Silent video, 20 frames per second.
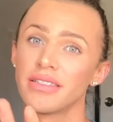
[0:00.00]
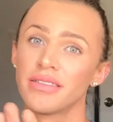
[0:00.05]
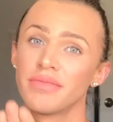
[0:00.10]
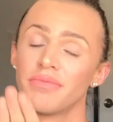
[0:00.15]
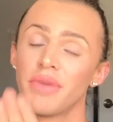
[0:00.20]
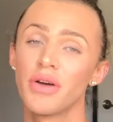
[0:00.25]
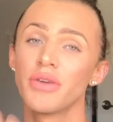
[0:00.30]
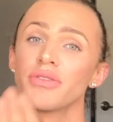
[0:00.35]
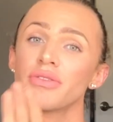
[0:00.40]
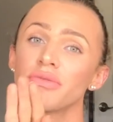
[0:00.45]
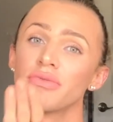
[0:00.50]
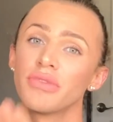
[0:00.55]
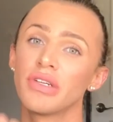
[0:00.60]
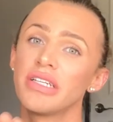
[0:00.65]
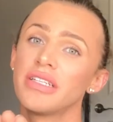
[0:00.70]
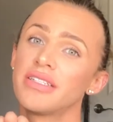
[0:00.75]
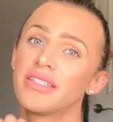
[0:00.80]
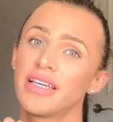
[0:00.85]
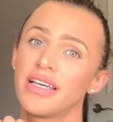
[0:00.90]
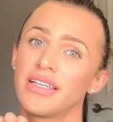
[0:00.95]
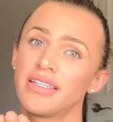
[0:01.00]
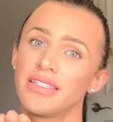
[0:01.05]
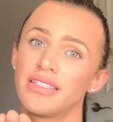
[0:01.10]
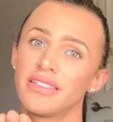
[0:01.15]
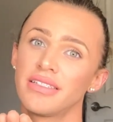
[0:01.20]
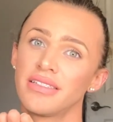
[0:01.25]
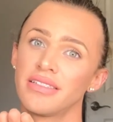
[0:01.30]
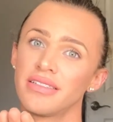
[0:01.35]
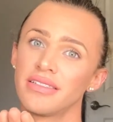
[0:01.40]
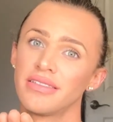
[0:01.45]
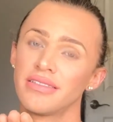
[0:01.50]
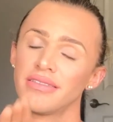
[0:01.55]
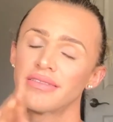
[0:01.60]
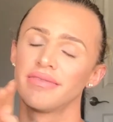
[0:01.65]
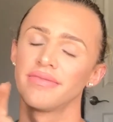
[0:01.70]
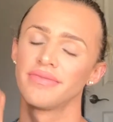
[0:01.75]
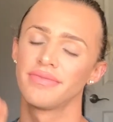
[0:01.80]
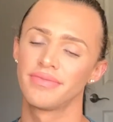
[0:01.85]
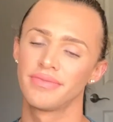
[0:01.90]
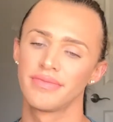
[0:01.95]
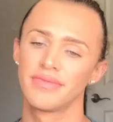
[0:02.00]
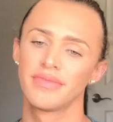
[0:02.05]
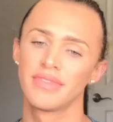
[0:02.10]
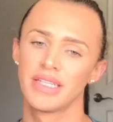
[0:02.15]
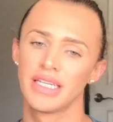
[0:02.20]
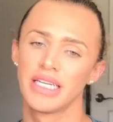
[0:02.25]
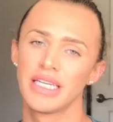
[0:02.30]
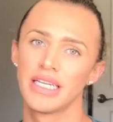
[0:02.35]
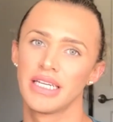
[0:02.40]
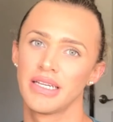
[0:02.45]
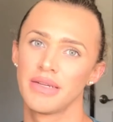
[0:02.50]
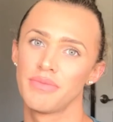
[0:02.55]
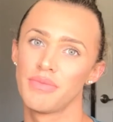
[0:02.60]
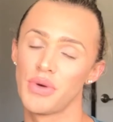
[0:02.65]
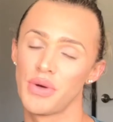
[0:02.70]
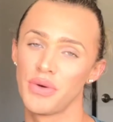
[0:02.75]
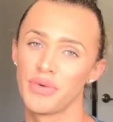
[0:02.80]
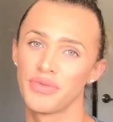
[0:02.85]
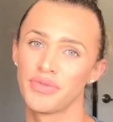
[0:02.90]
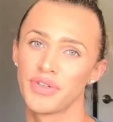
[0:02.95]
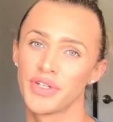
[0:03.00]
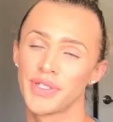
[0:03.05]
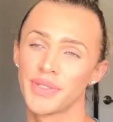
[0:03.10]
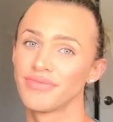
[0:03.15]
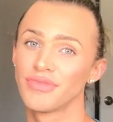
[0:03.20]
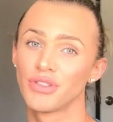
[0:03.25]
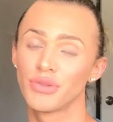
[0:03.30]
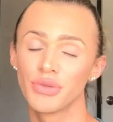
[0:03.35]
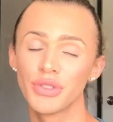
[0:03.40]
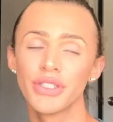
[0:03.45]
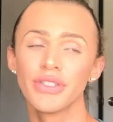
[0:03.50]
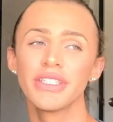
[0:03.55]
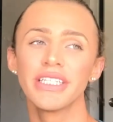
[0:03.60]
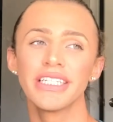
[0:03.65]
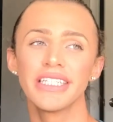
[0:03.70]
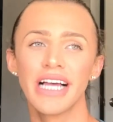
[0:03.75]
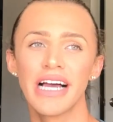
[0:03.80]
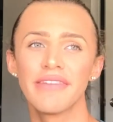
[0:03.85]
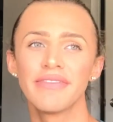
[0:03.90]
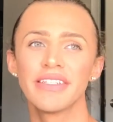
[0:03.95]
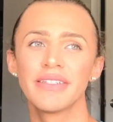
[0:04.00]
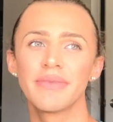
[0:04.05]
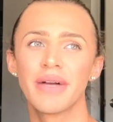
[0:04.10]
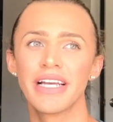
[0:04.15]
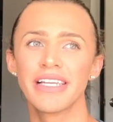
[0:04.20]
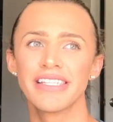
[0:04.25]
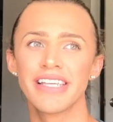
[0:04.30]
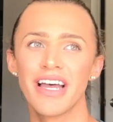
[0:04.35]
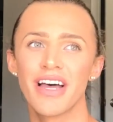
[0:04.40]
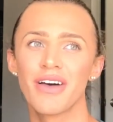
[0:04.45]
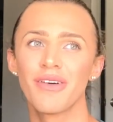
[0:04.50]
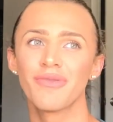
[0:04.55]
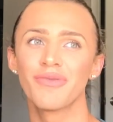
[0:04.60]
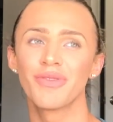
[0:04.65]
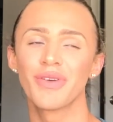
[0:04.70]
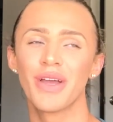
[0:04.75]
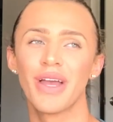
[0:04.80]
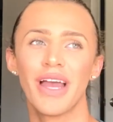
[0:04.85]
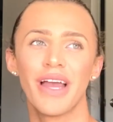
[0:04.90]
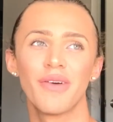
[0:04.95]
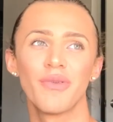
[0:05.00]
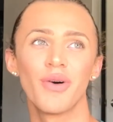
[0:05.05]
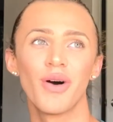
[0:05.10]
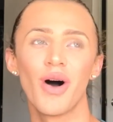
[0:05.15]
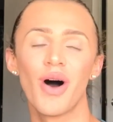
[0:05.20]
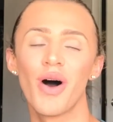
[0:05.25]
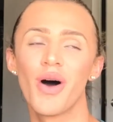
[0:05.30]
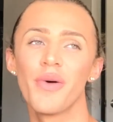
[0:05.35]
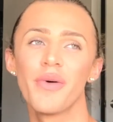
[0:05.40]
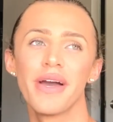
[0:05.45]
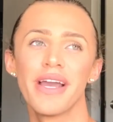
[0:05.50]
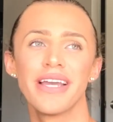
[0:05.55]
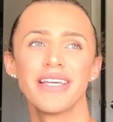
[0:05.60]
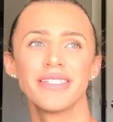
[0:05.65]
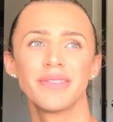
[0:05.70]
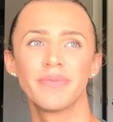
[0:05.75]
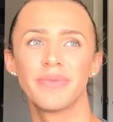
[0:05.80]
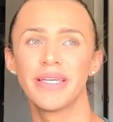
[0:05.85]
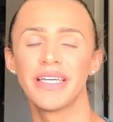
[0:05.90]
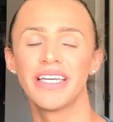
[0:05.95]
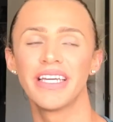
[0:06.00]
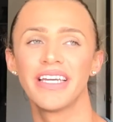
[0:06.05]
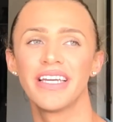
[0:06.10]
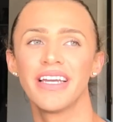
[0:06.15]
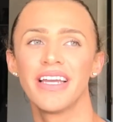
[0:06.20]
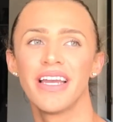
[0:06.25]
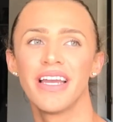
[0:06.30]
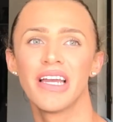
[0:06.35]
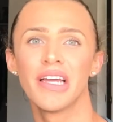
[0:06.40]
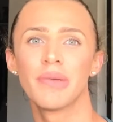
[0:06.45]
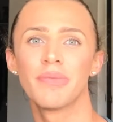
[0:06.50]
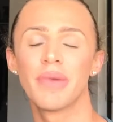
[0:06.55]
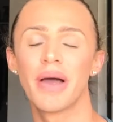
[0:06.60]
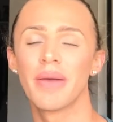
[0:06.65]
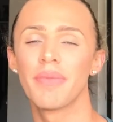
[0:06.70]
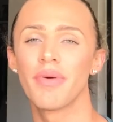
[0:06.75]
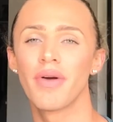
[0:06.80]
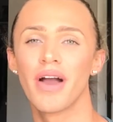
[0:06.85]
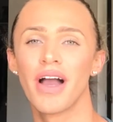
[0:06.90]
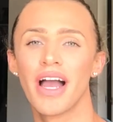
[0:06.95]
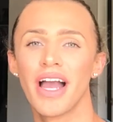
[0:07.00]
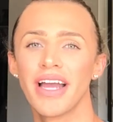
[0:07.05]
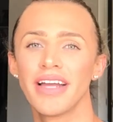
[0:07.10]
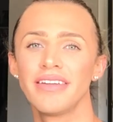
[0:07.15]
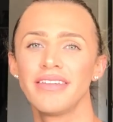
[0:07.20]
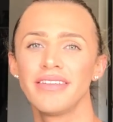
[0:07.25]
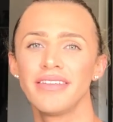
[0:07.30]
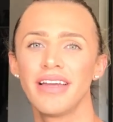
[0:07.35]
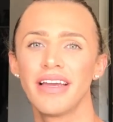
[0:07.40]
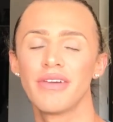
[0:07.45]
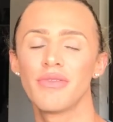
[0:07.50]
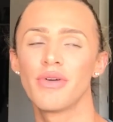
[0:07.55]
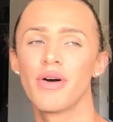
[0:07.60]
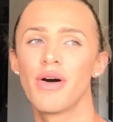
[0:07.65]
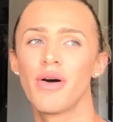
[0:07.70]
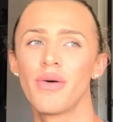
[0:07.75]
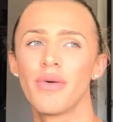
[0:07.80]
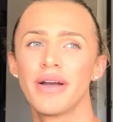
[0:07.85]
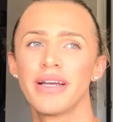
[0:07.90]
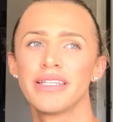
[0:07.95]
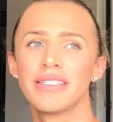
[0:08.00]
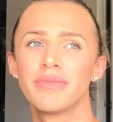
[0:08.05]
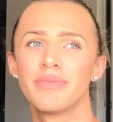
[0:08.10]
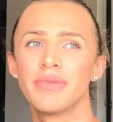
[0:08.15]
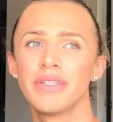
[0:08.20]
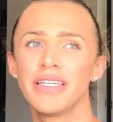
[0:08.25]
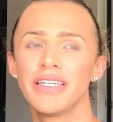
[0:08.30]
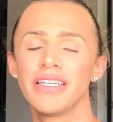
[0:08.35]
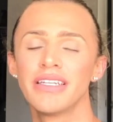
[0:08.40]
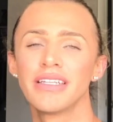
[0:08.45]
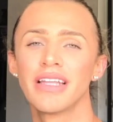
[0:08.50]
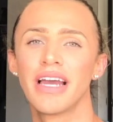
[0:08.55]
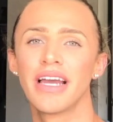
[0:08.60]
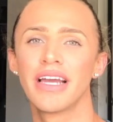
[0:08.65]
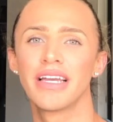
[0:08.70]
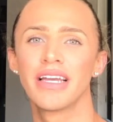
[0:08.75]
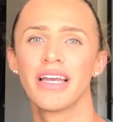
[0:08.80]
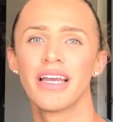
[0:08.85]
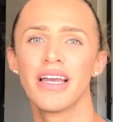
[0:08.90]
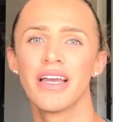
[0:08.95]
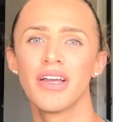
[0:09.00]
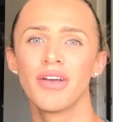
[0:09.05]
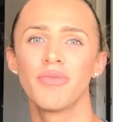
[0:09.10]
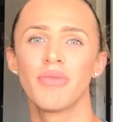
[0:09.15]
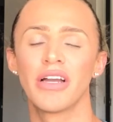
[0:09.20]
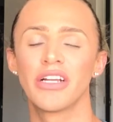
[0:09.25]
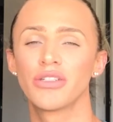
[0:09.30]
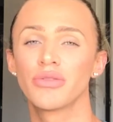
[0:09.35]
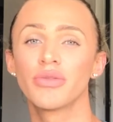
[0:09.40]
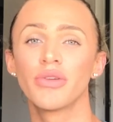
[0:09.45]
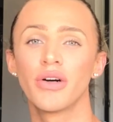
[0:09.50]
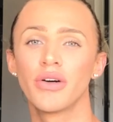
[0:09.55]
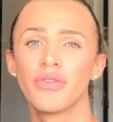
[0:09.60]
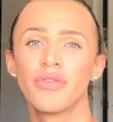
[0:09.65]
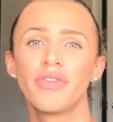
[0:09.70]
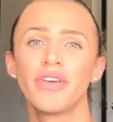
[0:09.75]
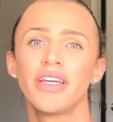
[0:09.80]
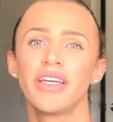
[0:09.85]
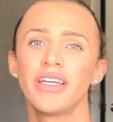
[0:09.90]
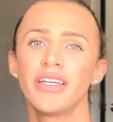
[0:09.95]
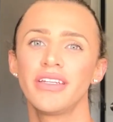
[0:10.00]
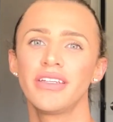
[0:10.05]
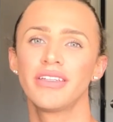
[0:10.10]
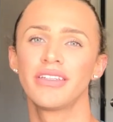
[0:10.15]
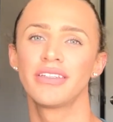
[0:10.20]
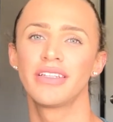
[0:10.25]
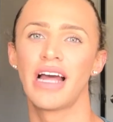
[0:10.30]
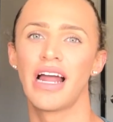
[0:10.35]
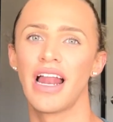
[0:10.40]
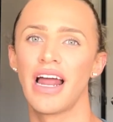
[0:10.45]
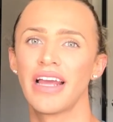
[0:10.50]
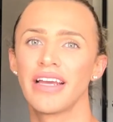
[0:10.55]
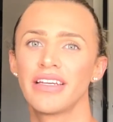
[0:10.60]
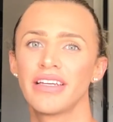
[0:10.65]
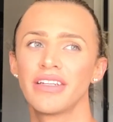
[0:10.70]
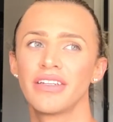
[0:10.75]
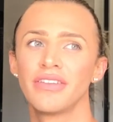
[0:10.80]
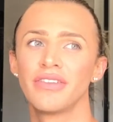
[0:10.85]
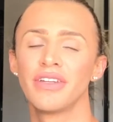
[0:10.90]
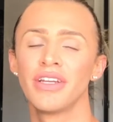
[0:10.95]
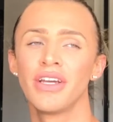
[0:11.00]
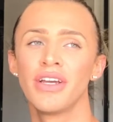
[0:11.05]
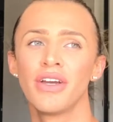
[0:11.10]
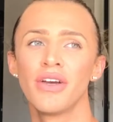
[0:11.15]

most recent move. Truly loving myself will always be my pride. It will always be like my trophy that I can